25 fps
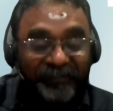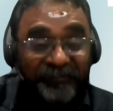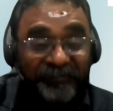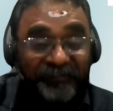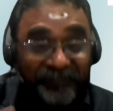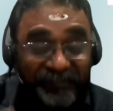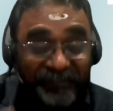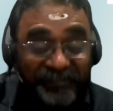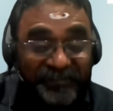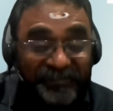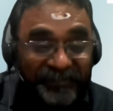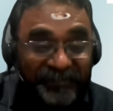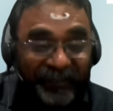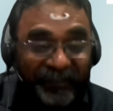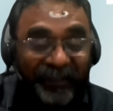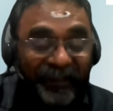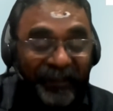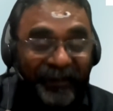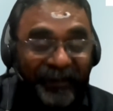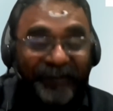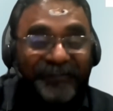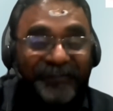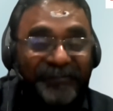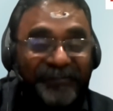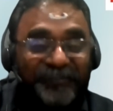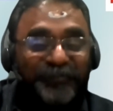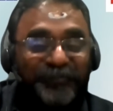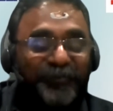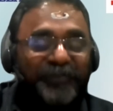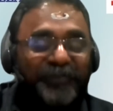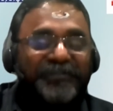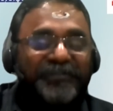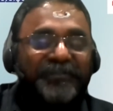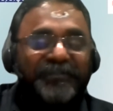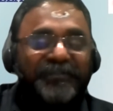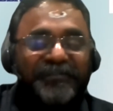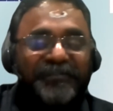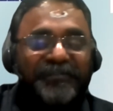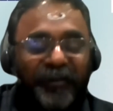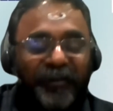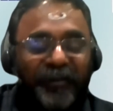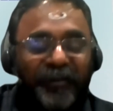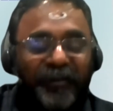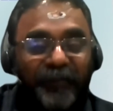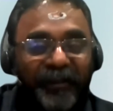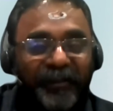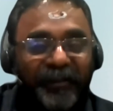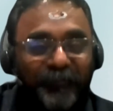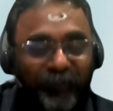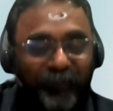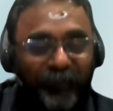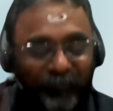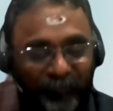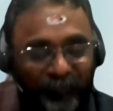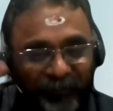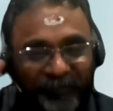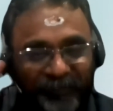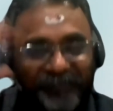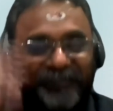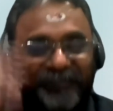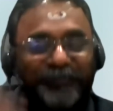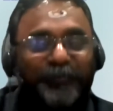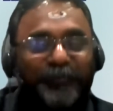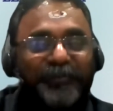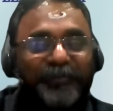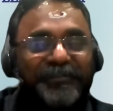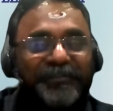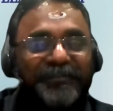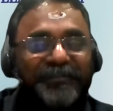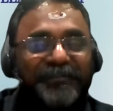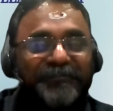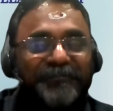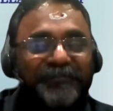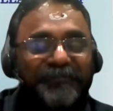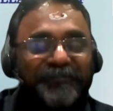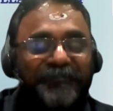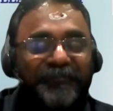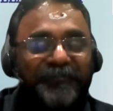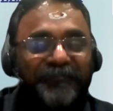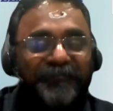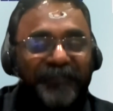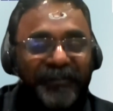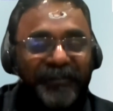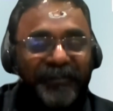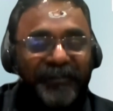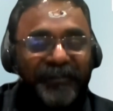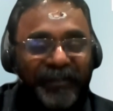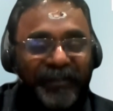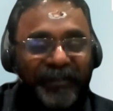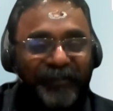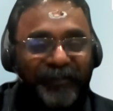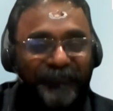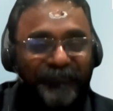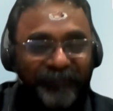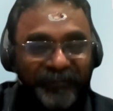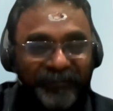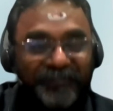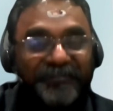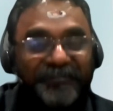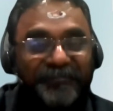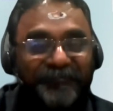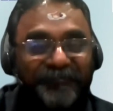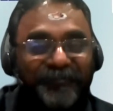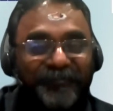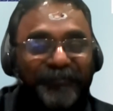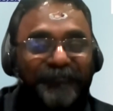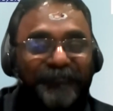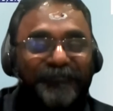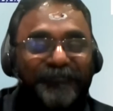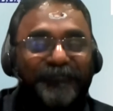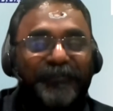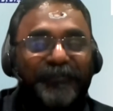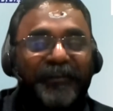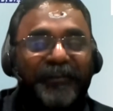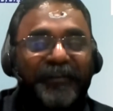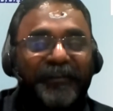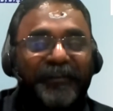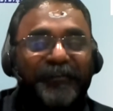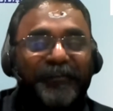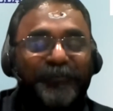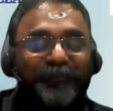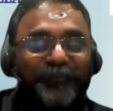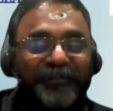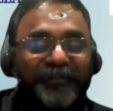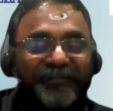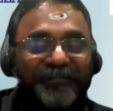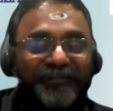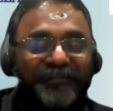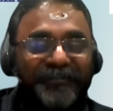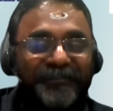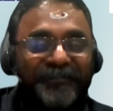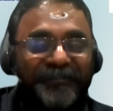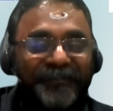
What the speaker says: this decade, these questions come. I remember these questions which I faced when I was getting into this in